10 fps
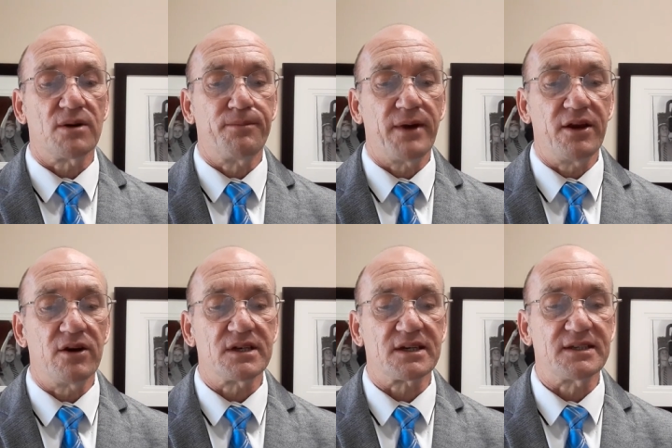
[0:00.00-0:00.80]
shop may
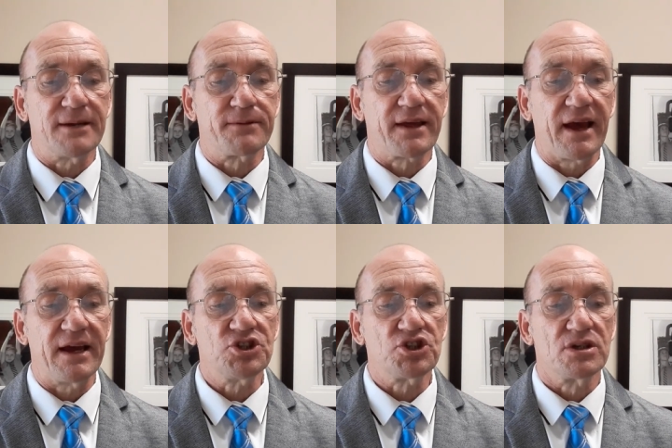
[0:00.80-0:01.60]
not accept
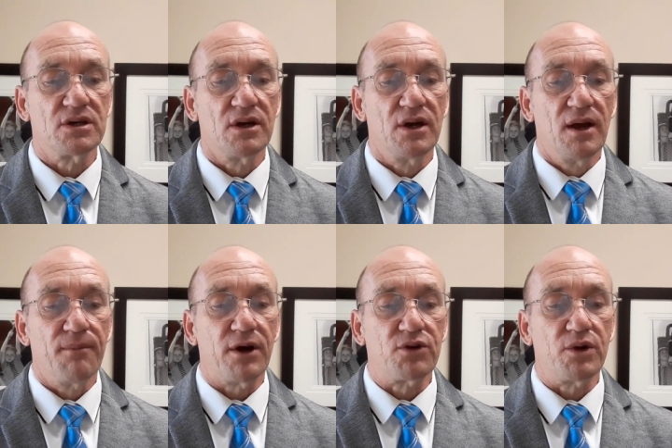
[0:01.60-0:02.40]
cash,
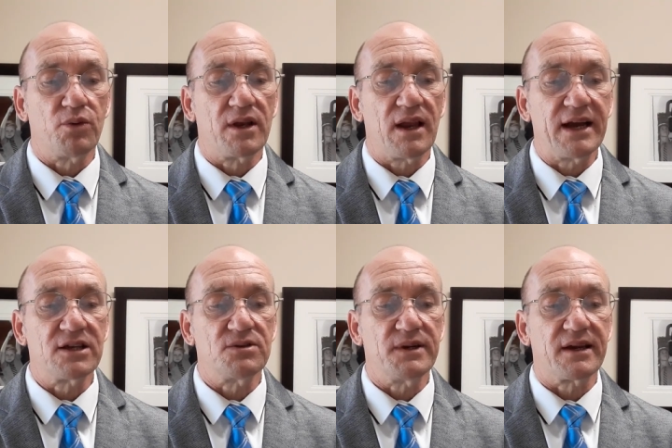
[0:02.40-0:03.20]
but we would like
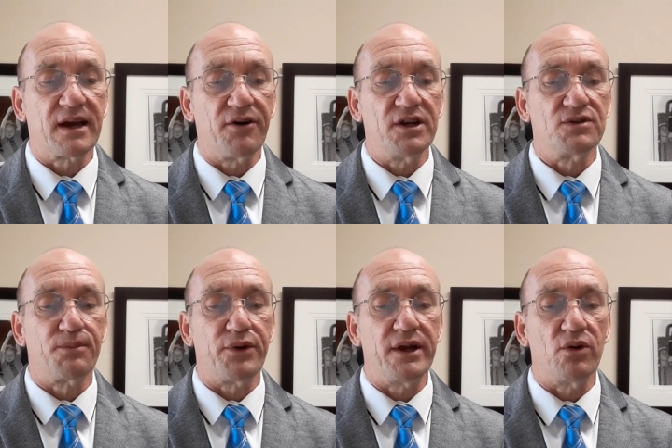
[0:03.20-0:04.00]
to encourage
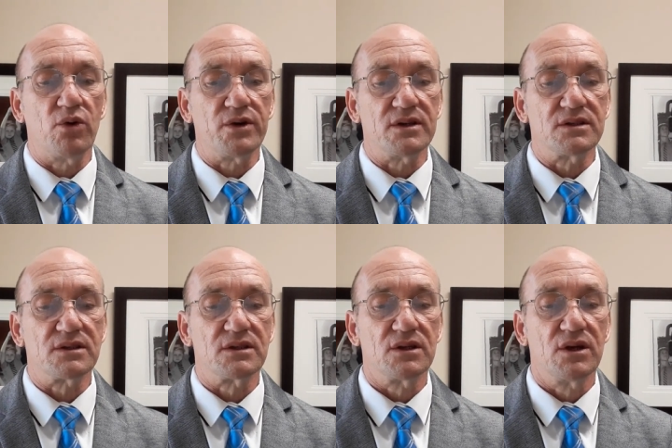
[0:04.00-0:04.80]

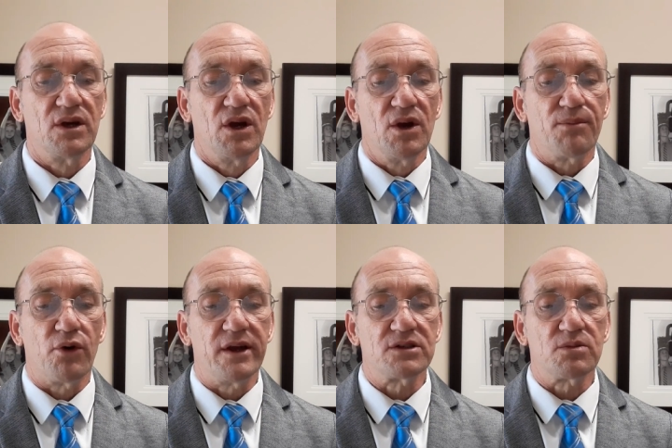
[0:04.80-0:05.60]
pre-orders.
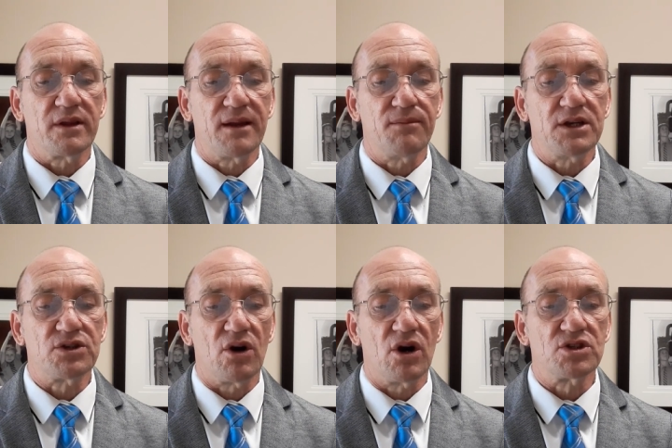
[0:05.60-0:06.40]
Boys will then be
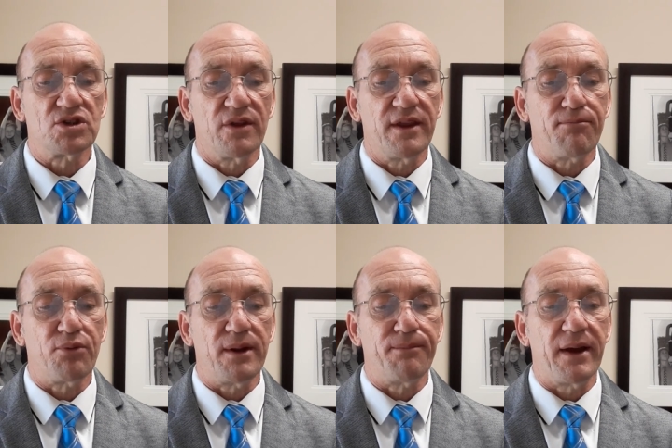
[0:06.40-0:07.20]
charged on their
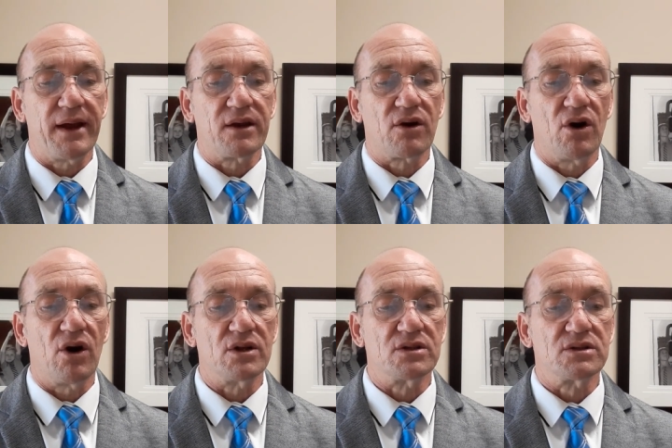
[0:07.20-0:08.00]
prepaid
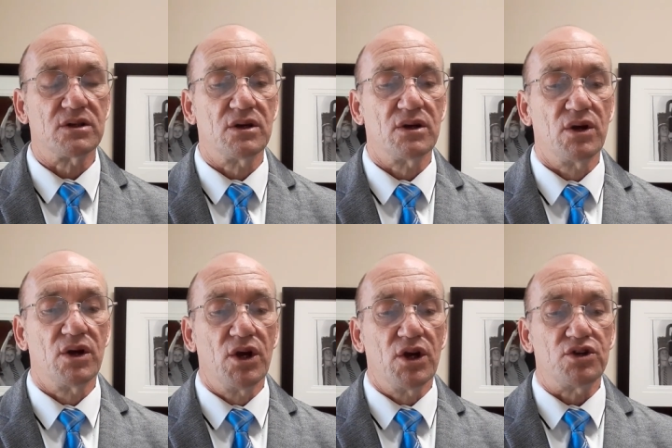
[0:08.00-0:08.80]
cards.
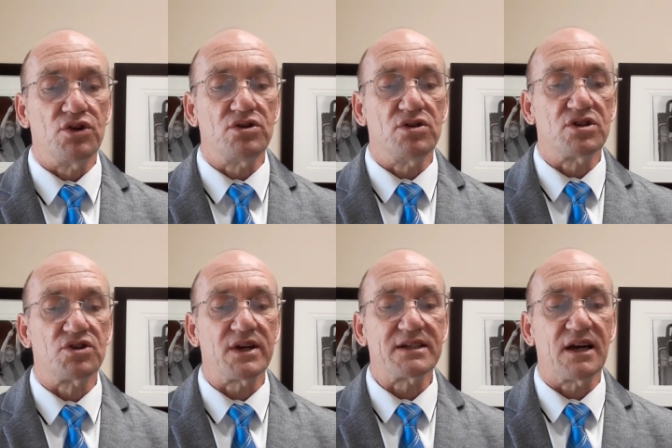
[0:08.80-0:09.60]
Due to
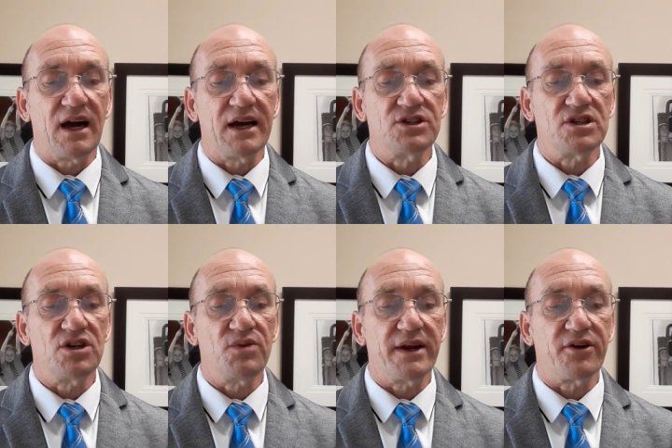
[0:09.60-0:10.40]
strict
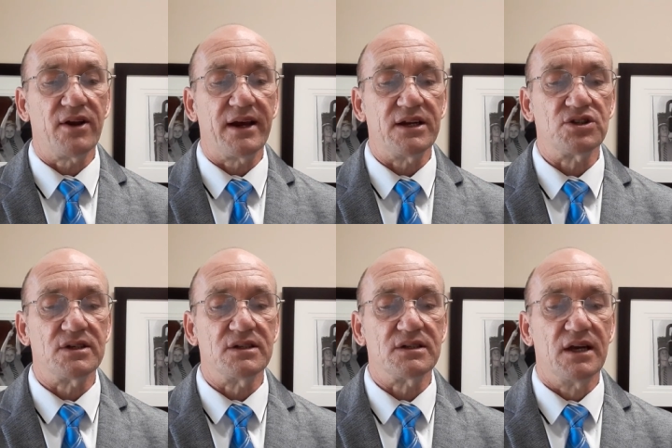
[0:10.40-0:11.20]
hygiene
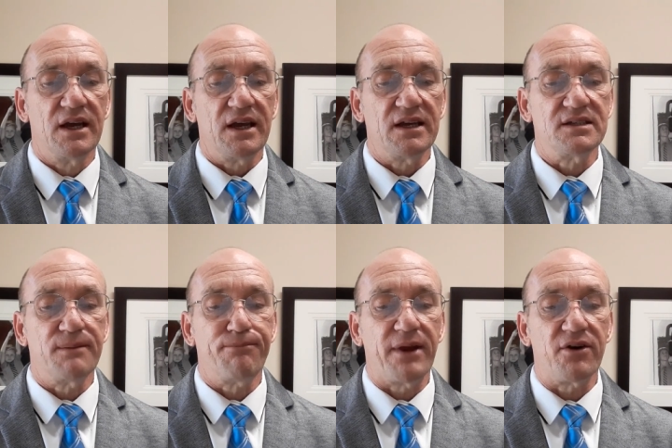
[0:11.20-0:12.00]
regulations, it is
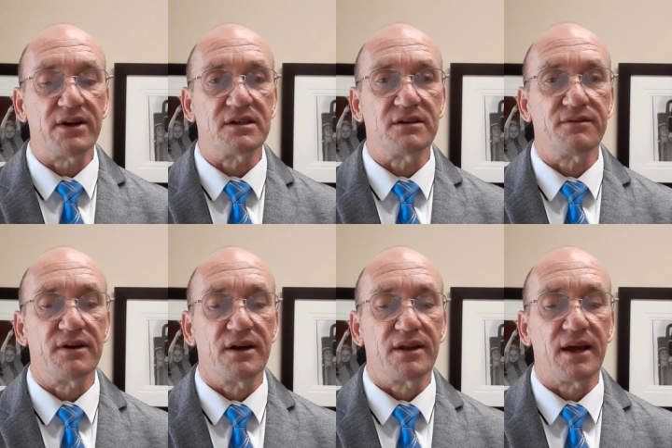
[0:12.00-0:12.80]
imperative
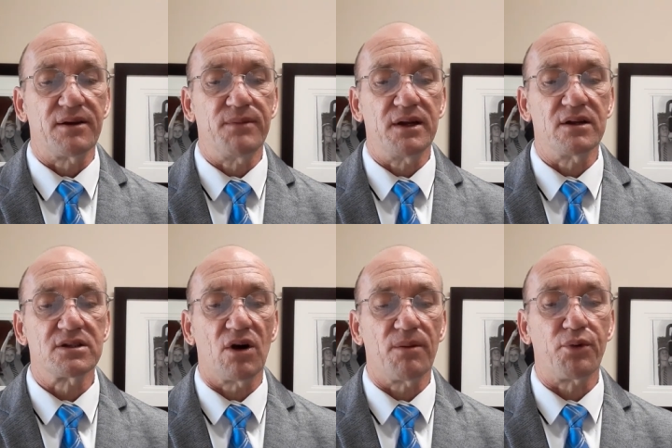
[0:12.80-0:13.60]
that meals
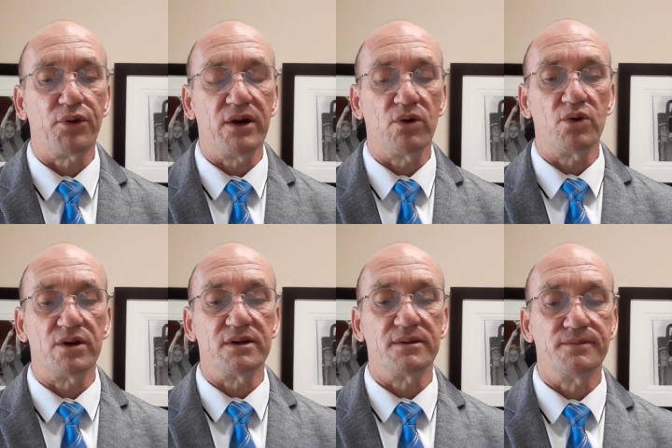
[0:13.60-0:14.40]
are
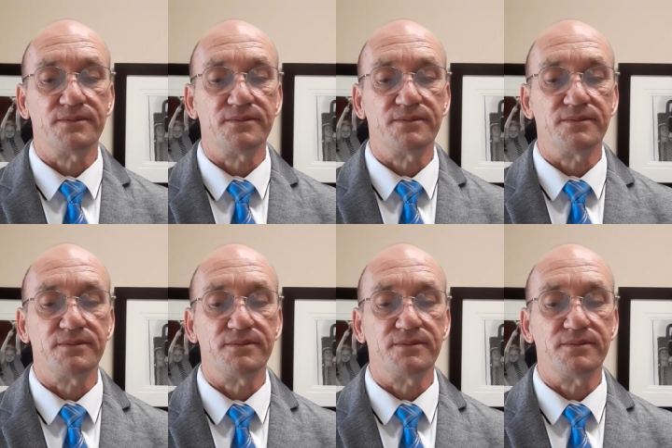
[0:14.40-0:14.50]
pre-ordered.